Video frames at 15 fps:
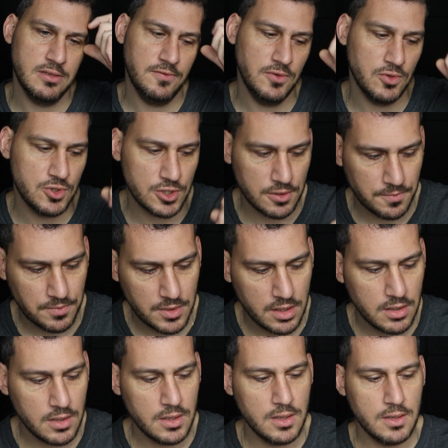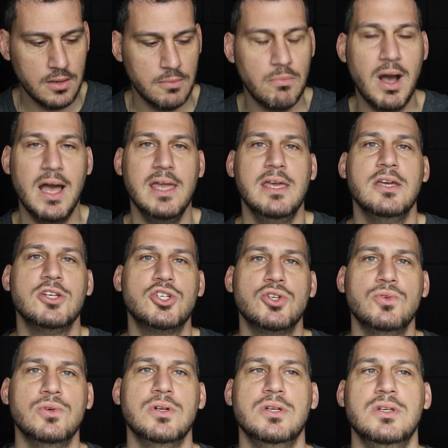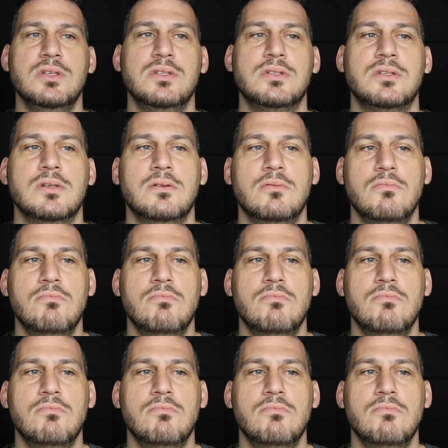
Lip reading: in the future. My issue is,